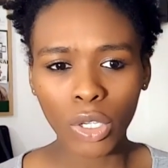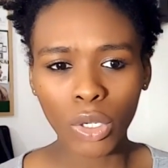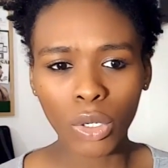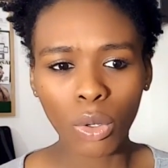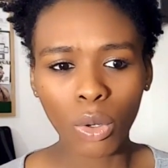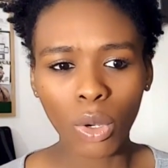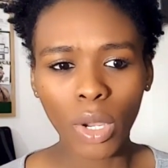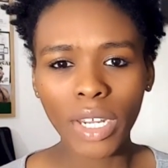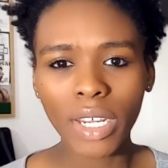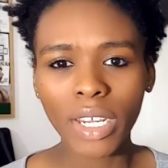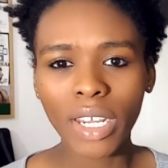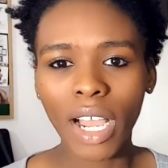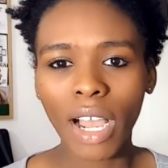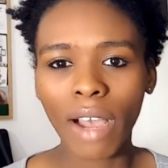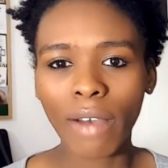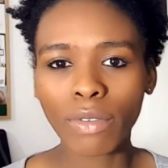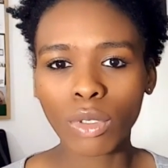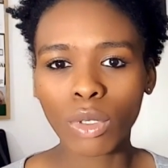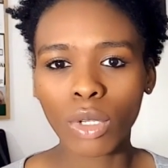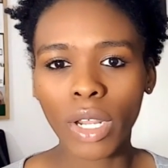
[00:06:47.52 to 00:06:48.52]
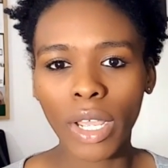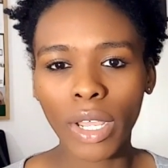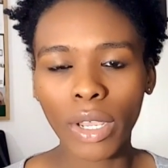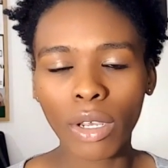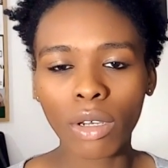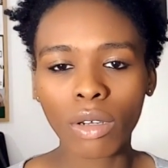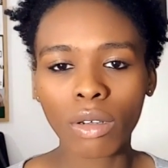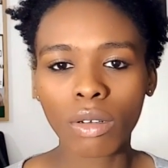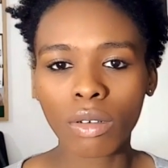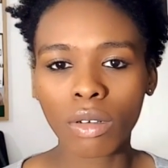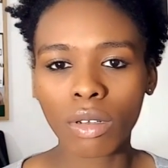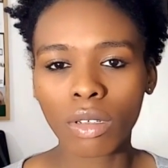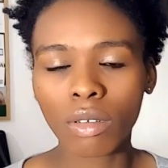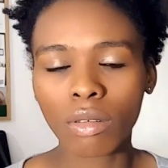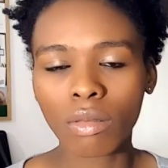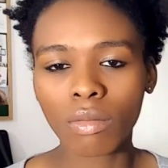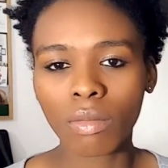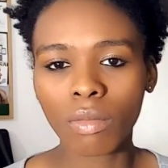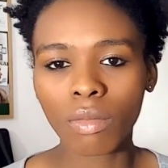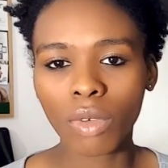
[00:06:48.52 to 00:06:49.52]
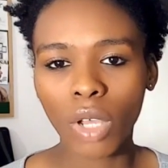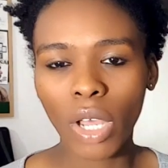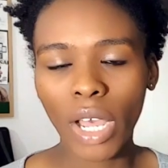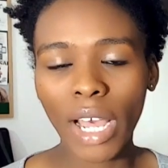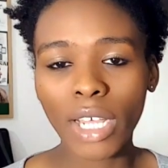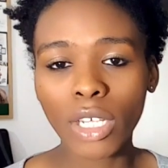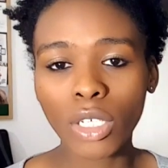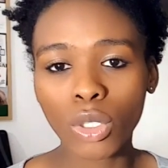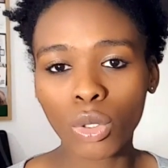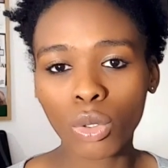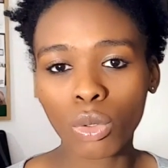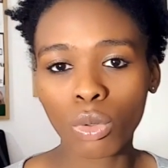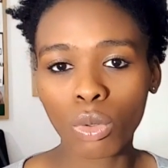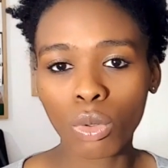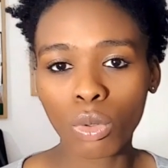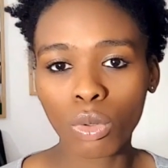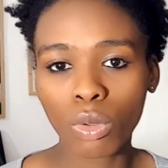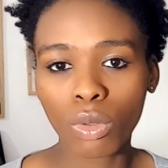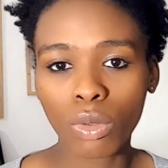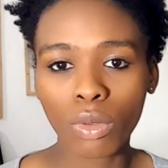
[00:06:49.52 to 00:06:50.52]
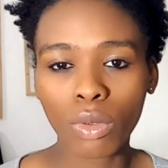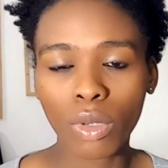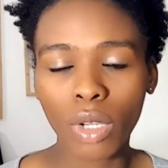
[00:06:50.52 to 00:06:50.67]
You know, I didn't have to like cancel.